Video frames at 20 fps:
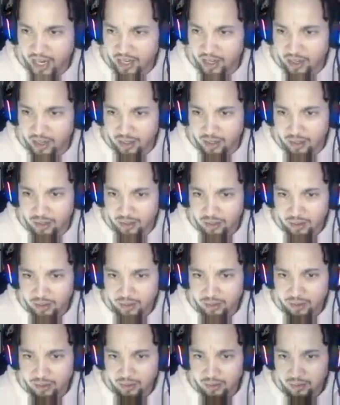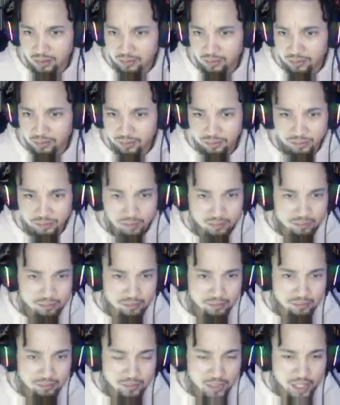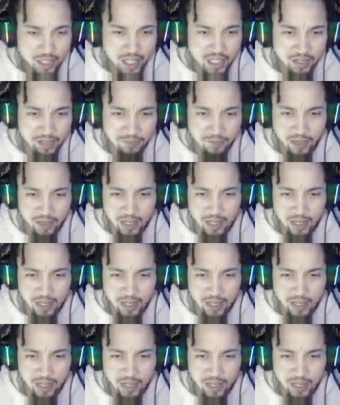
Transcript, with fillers: here. Ah. Get, get the, the fuck